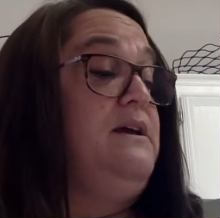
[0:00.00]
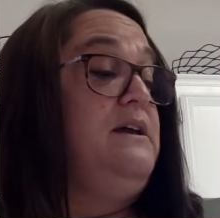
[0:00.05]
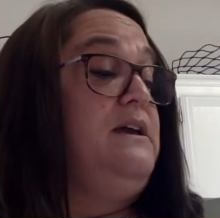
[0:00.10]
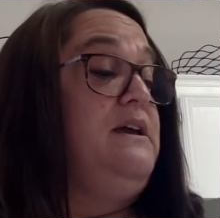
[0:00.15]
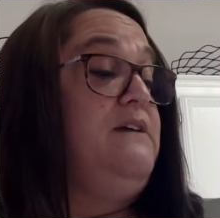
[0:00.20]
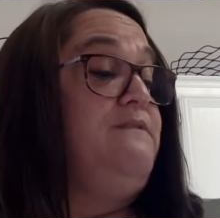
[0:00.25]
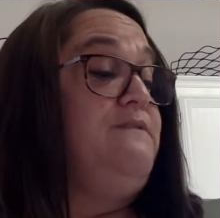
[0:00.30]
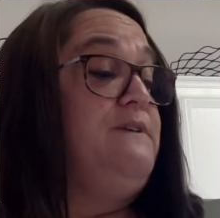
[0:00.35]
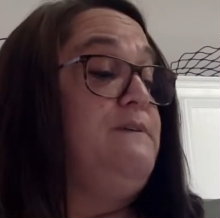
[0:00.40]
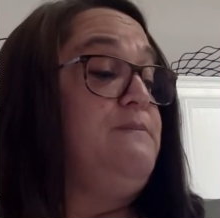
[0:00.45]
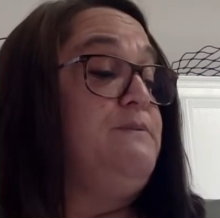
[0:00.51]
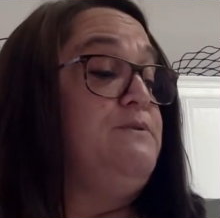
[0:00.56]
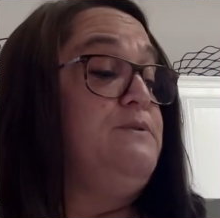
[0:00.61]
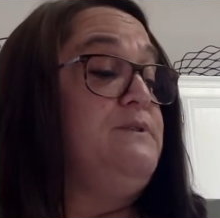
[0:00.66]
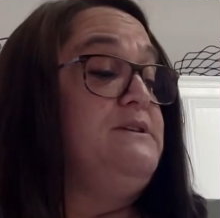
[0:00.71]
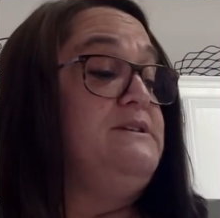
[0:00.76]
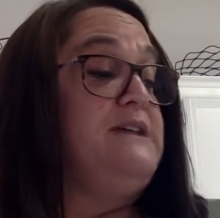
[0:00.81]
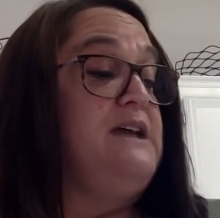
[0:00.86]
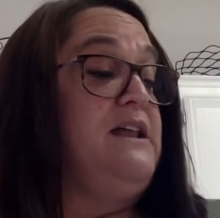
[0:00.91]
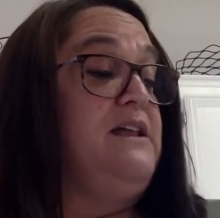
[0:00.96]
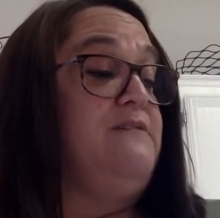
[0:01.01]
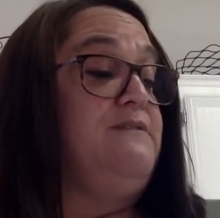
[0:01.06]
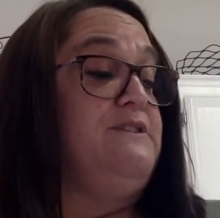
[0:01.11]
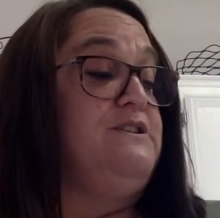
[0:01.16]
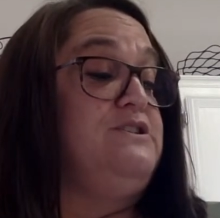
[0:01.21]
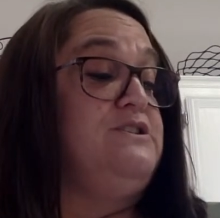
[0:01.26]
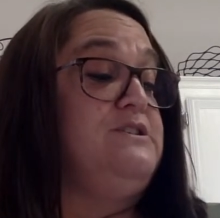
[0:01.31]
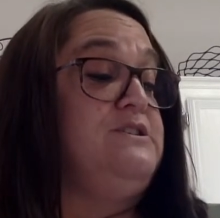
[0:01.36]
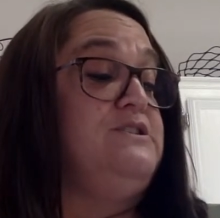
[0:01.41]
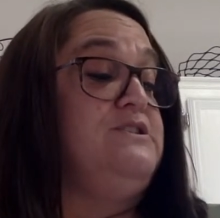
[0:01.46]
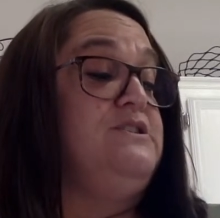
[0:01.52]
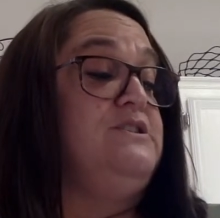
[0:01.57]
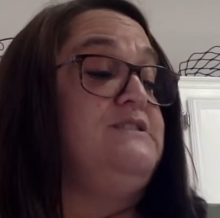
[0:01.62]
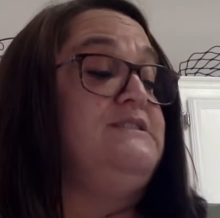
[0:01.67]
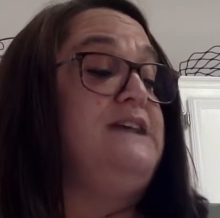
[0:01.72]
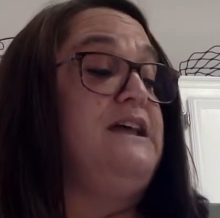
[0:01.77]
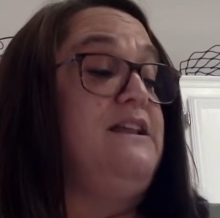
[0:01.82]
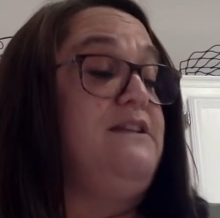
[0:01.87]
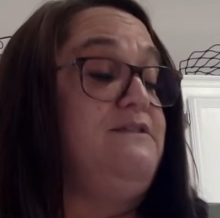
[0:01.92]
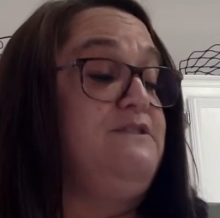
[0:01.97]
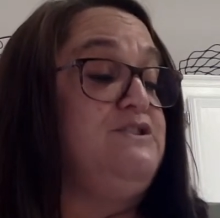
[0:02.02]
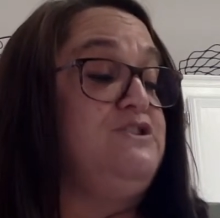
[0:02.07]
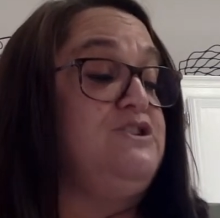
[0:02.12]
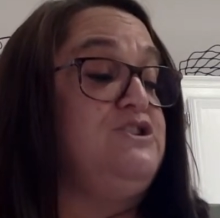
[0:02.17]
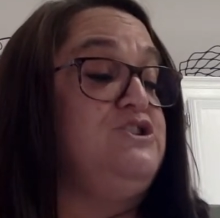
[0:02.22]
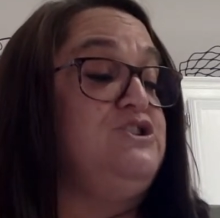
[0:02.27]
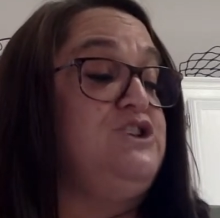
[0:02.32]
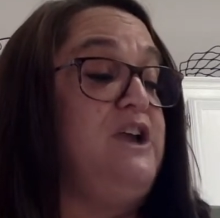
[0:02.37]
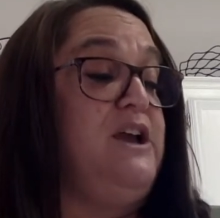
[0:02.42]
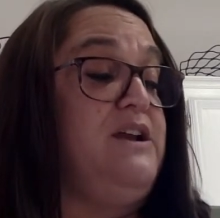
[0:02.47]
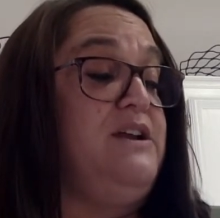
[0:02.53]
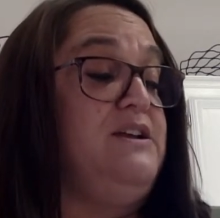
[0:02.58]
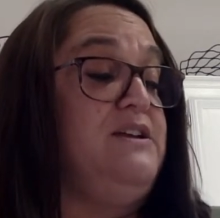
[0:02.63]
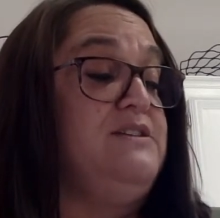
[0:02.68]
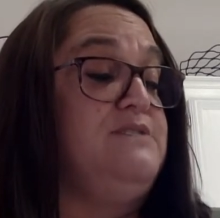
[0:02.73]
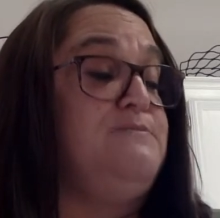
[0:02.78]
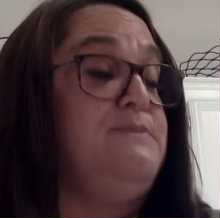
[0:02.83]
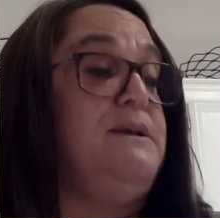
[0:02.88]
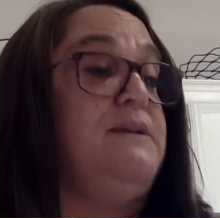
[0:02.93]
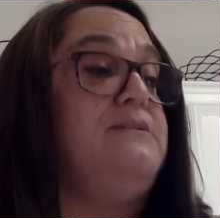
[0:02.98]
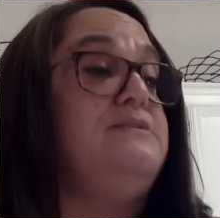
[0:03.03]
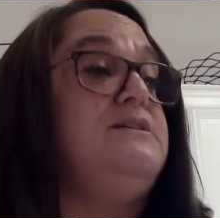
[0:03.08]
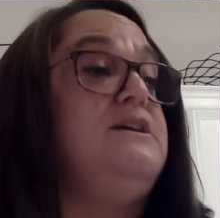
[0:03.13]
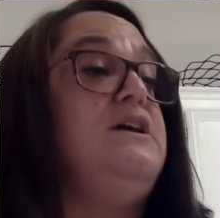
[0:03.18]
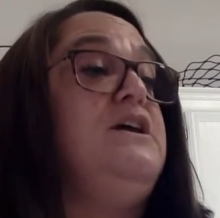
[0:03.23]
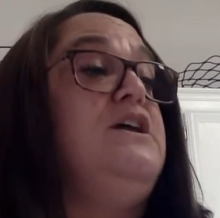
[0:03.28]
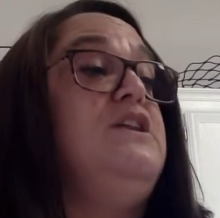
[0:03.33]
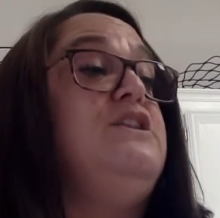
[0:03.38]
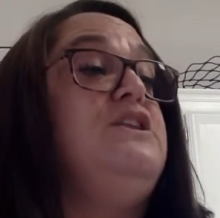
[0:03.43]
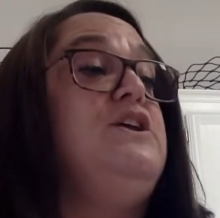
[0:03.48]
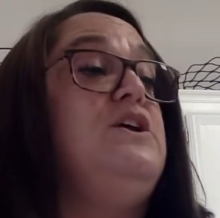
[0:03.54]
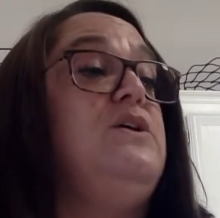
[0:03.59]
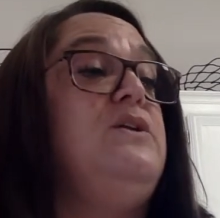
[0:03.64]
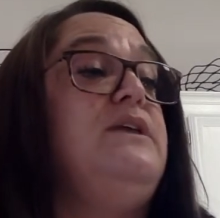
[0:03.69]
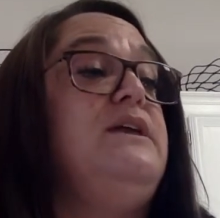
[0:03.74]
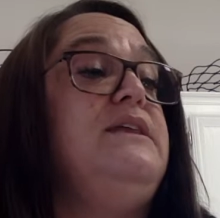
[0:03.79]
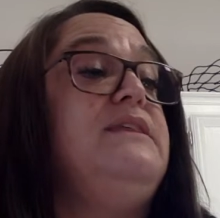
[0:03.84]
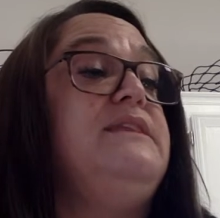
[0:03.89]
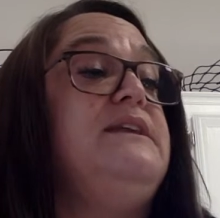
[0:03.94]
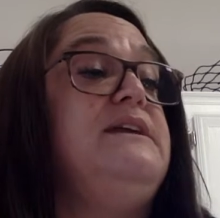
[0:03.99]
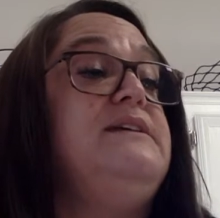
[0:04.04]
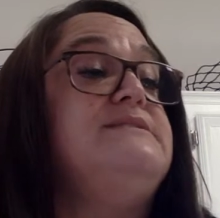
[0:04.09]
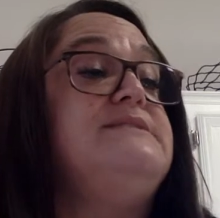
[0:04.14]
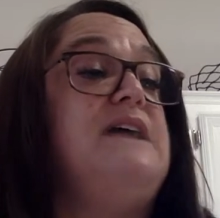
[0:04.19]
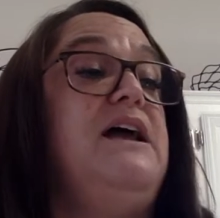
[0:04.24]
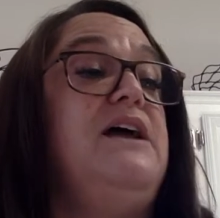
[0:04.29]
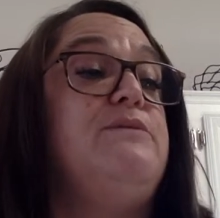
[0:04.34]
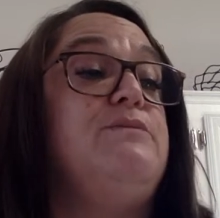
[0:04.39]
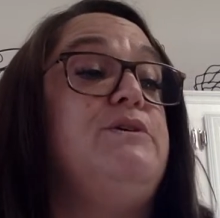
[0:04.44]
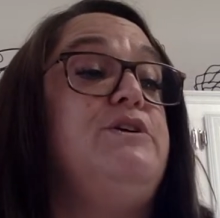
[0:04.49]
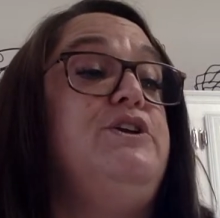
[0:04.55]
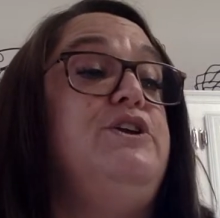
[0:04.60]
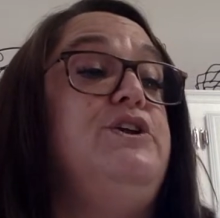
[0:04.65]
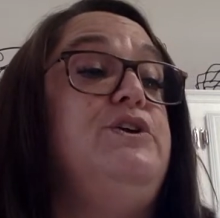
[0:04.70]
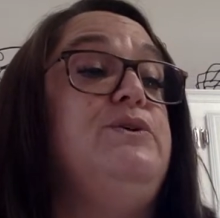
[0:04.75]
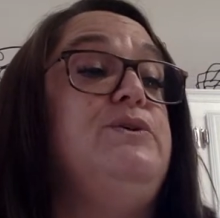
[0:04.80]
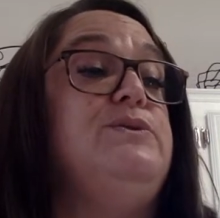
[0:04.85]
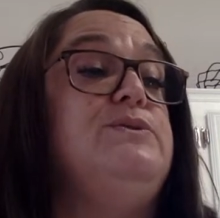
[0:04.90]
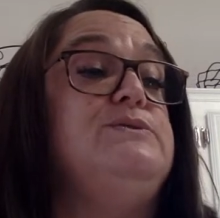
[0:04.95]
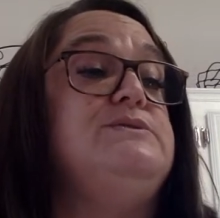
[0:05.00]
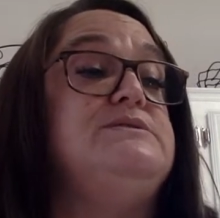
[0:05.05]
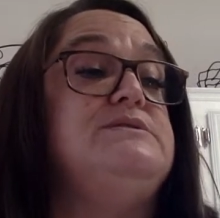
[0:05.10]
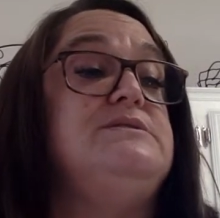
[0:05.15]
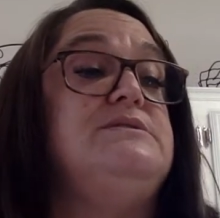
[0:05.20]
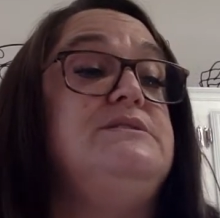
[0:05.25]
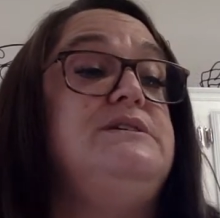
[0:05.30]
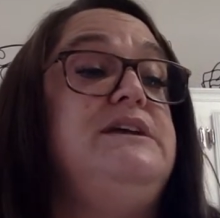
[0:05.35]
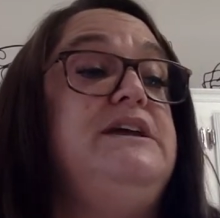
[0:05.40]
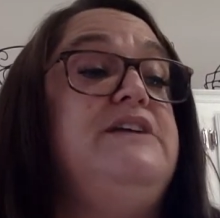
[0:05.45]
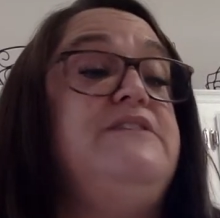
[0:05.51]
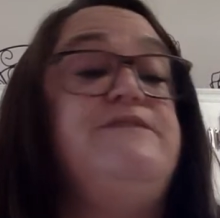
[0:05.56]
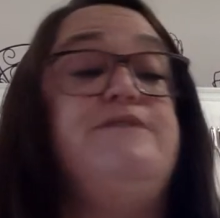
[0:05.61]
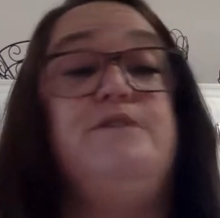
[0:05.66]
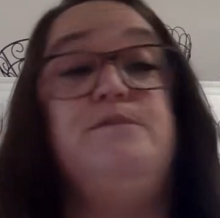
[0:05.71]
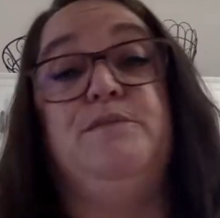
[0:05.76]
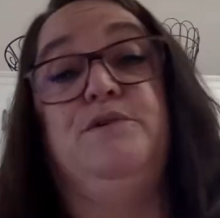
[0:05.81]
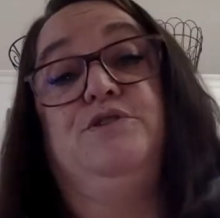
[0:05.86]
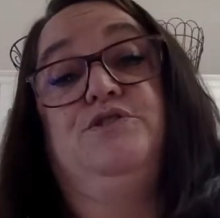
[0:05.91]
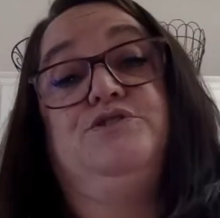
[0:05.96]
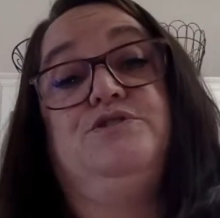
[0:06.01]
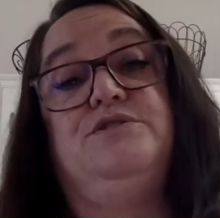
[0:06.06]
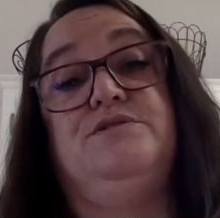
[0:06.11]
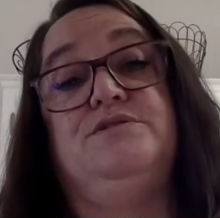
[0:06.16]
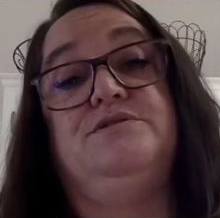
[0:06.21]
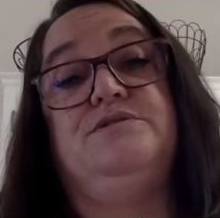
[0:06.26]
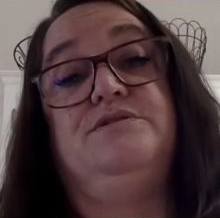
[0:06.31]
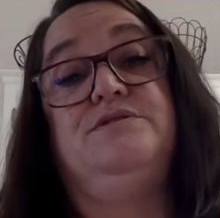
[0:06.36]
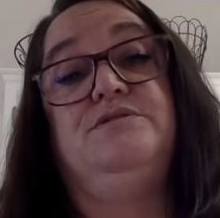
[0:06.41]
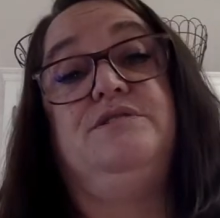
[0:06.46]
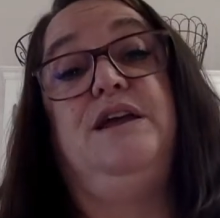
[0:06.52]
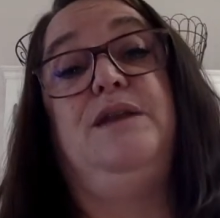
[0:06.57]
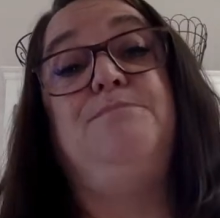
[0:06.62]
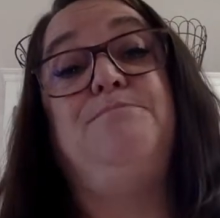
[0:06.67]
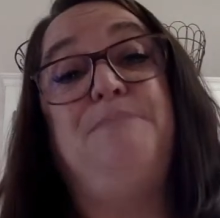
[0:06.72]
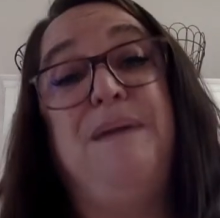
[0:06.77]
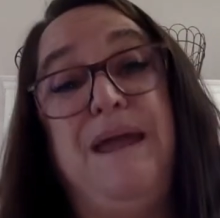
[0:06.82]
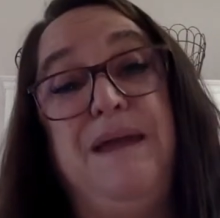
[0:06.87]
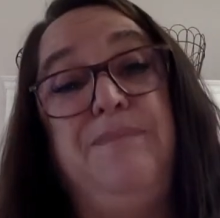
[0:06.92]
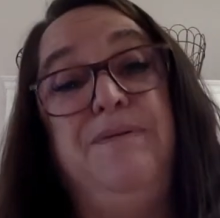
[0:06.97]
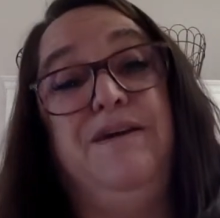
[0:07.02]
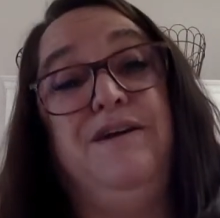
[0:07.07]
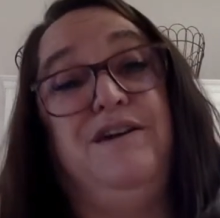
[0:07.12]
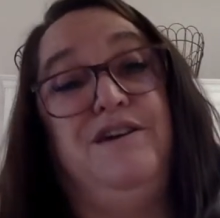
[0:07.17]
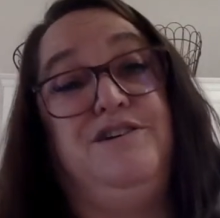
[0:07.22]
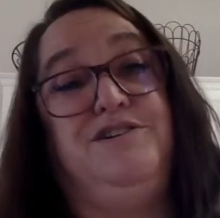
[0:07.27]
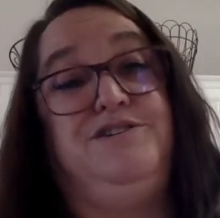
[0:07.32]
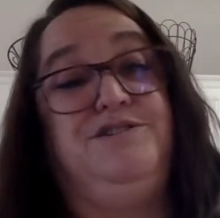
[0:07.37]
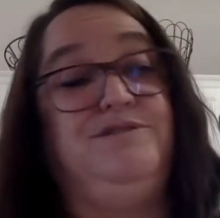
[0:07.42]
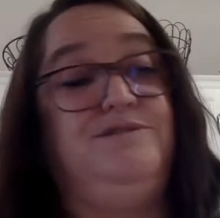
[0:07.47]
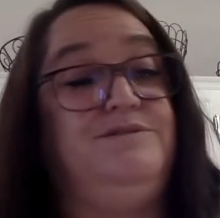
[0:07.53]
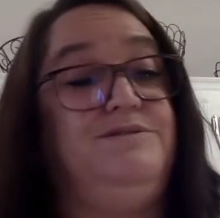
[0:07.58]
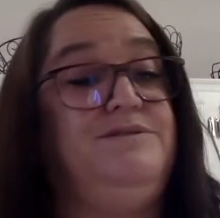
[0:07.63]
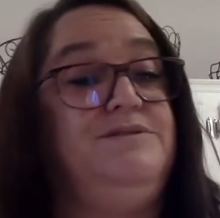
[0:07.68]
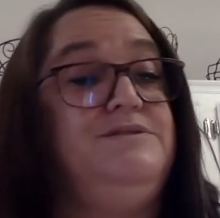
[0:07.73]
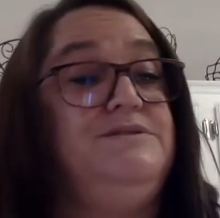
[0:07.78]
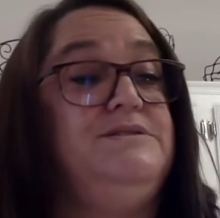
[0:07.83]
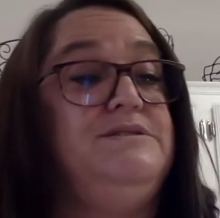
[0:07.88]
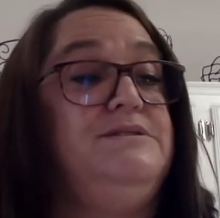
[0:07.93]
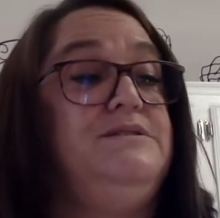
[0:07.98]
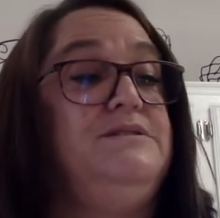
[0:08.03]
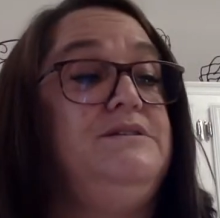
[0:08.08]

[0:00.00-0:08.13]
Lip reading: He flipped through the television channels, but the only things on were news, infomercials, and baby cartoons.